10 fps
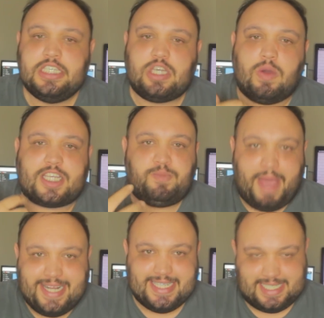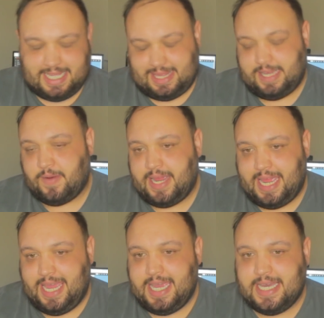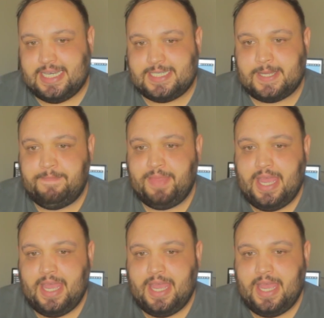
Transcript: So expectancy theory is